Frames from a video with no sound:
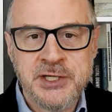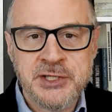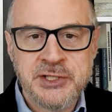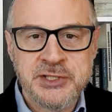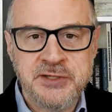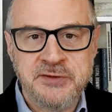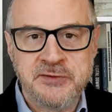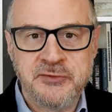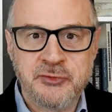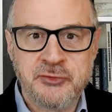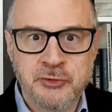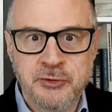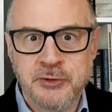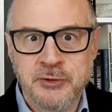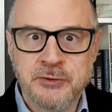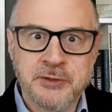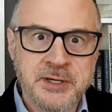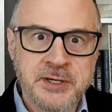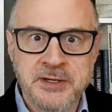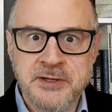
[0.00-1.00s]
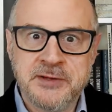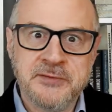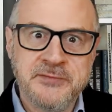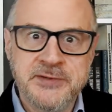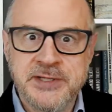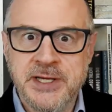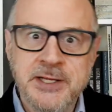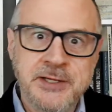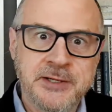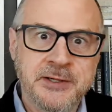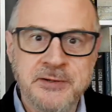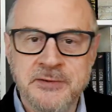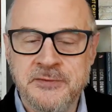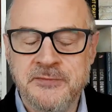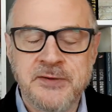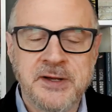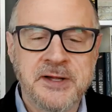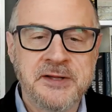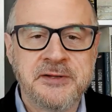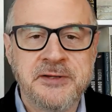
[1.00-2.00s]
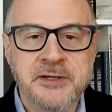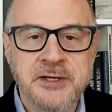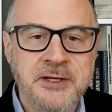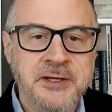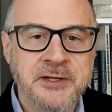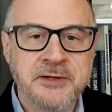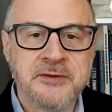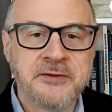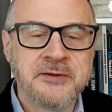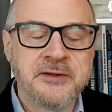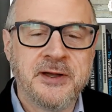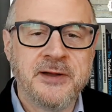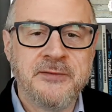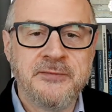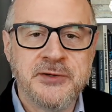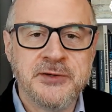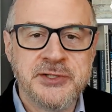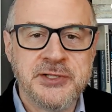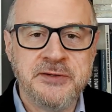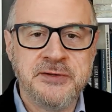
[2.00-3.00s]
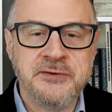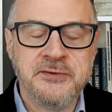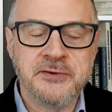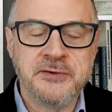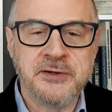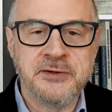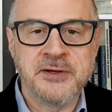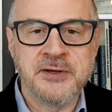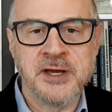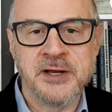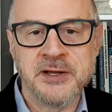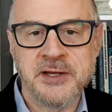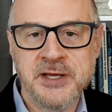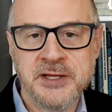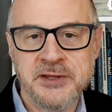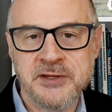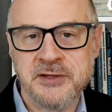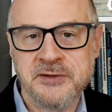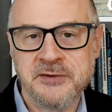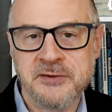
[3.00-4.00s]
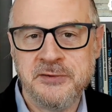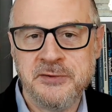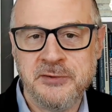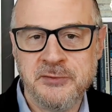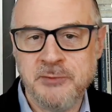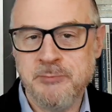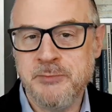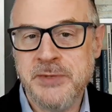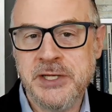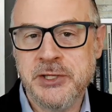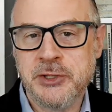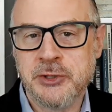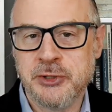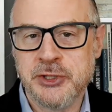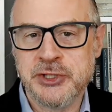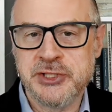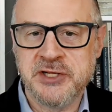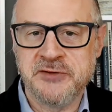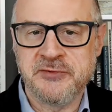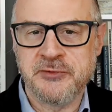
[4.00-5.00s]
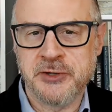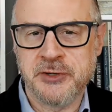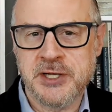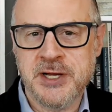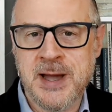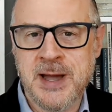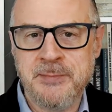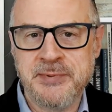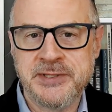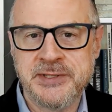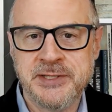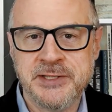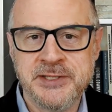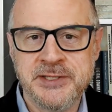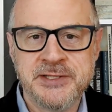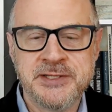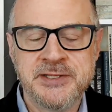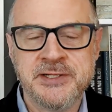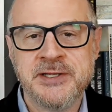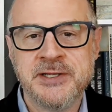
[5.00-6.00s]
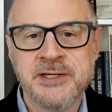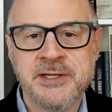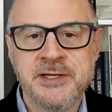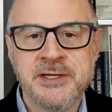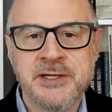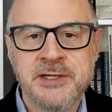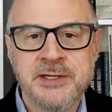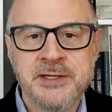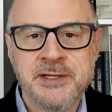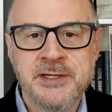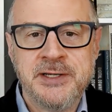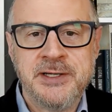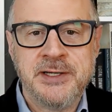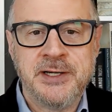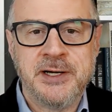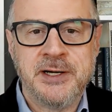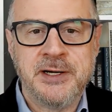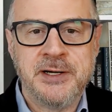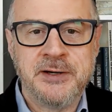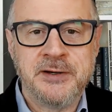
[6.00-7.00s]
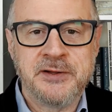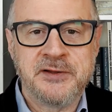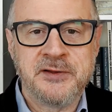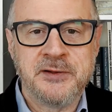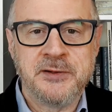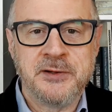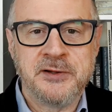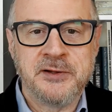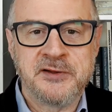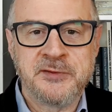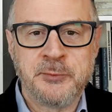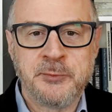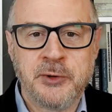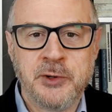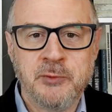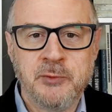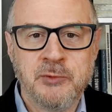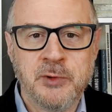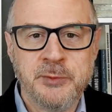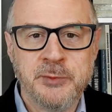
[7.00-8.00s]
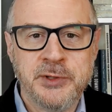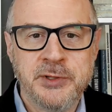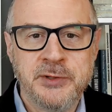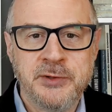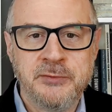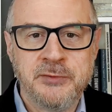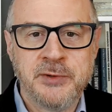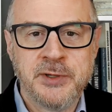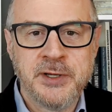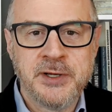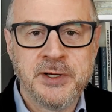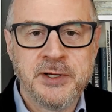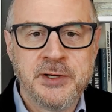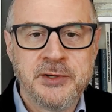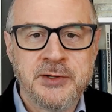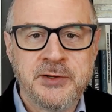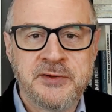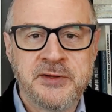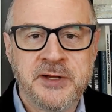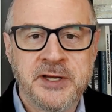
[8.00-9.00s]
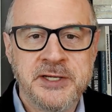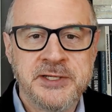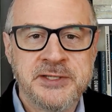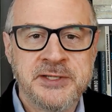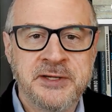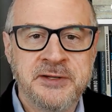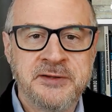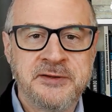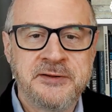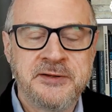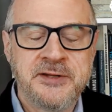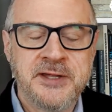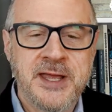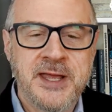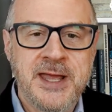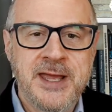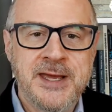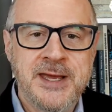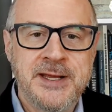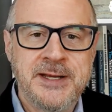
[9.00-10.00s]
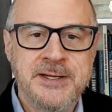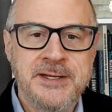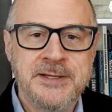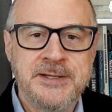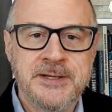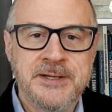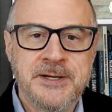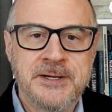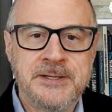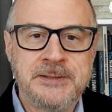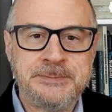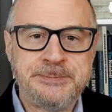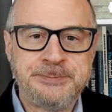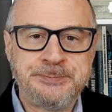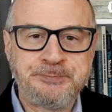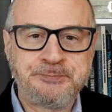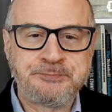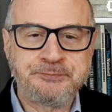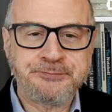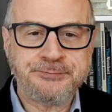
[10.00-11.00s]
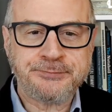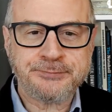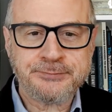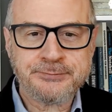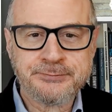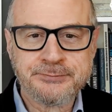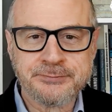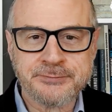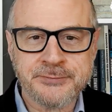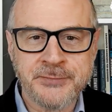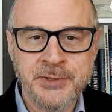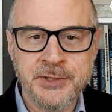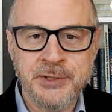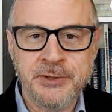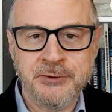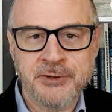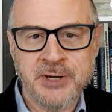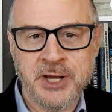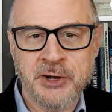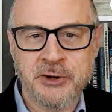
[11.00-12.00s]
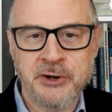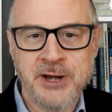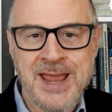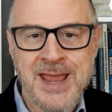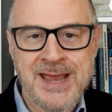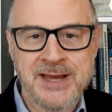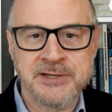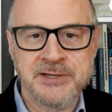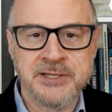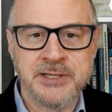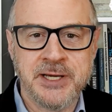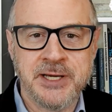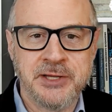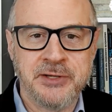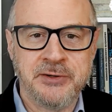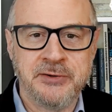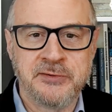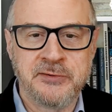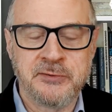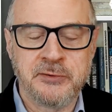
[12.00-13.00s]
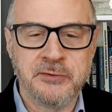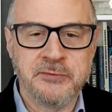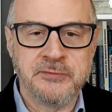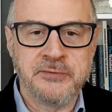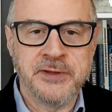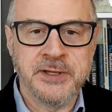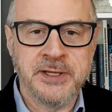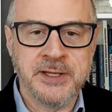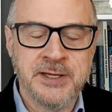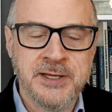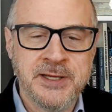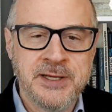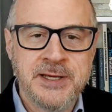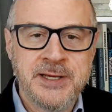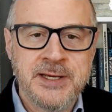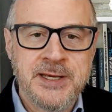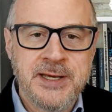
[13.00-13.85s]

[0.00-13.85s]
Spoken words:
She's drawing all kinds of data and fascinating stuff. And you can kind of you meet her. She's very competent, a smart woman, scientist, and, got her act together sort of thing.